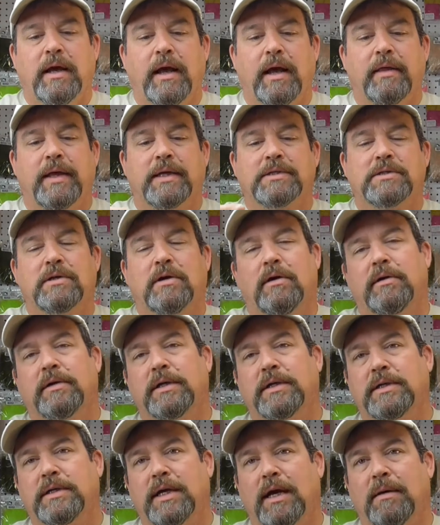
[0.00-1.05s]
That's called
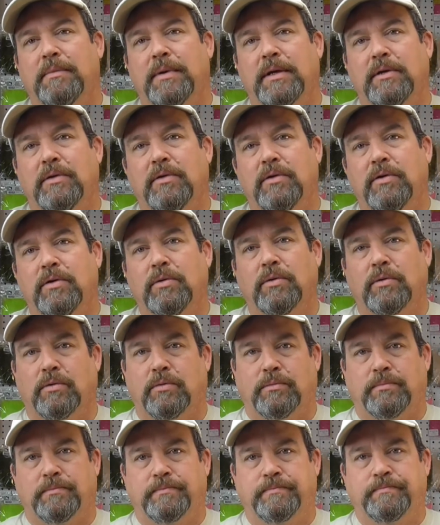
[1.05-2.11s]
a dubbing
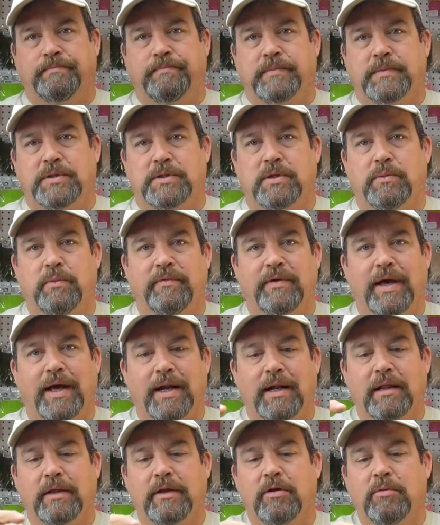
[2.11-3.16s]
noodle. So we've
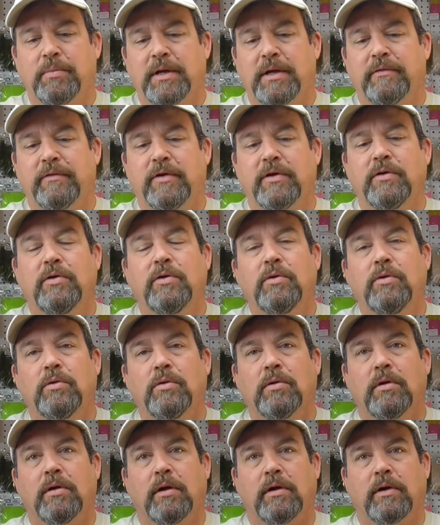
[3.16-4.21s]
got a little bit of a
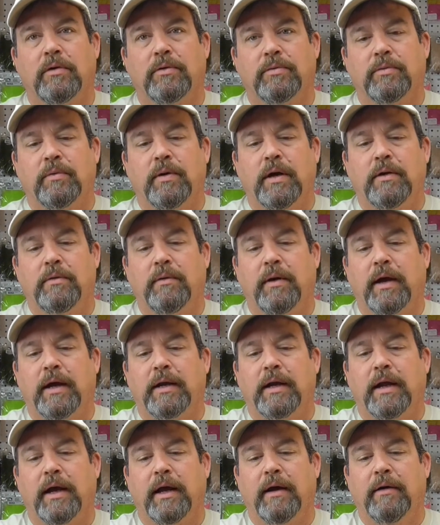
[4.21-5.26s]
noodle on our thread right
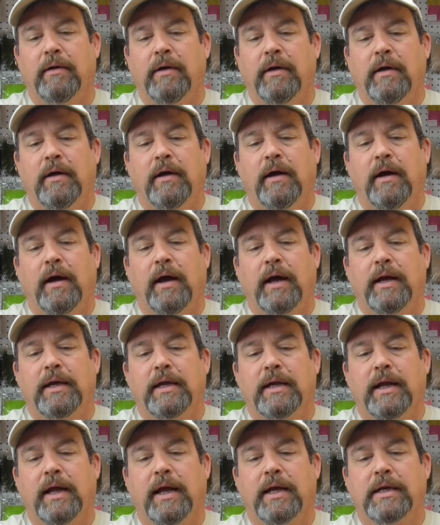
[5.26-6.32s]
now. I
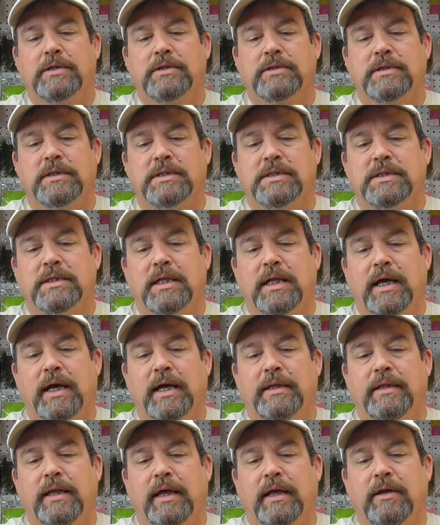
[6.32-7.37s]
can actually
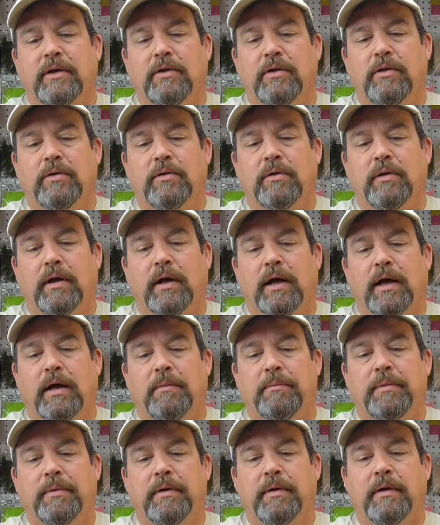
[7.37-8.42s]
slide that noodle
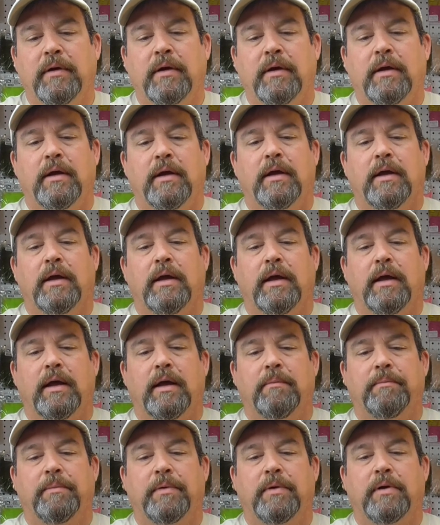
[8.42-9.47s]
up
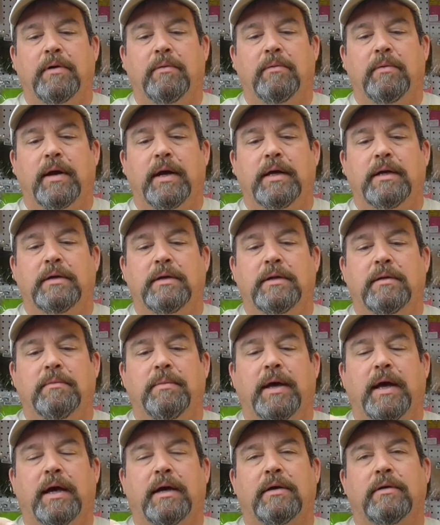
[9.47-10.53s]
and put it right to the
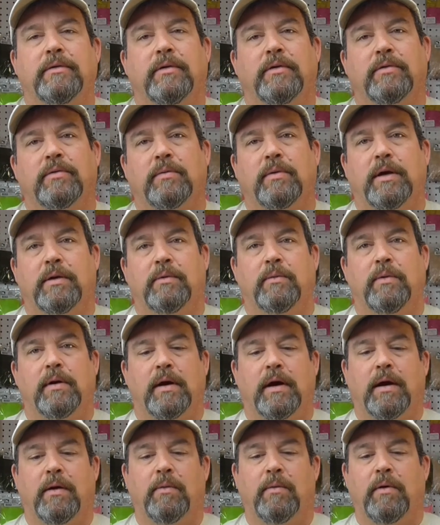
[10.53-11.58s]
back of the thread
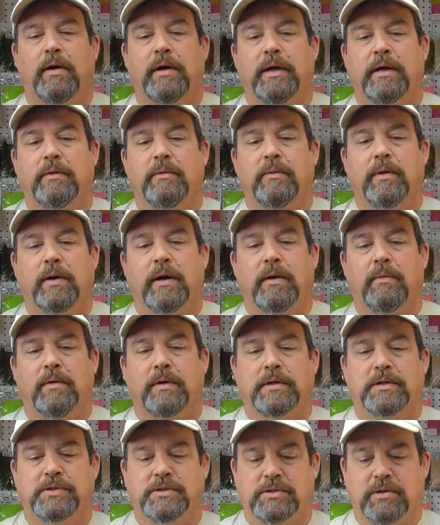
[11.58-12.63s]
where I want it and where I
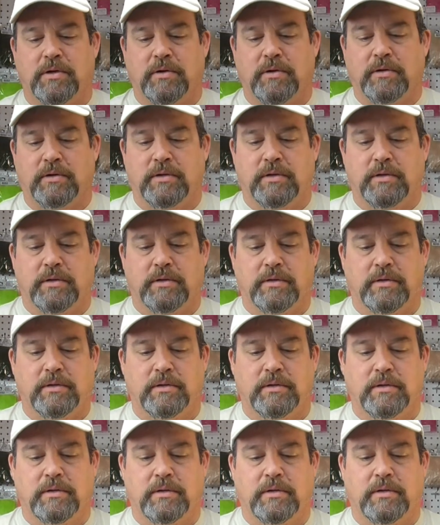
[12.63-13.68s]
want to start
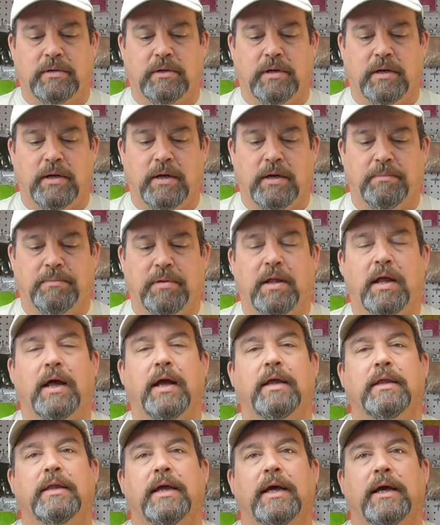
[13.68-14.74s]

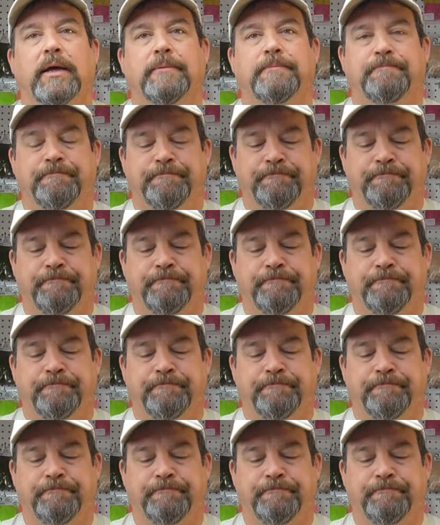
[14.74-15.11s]
applying that.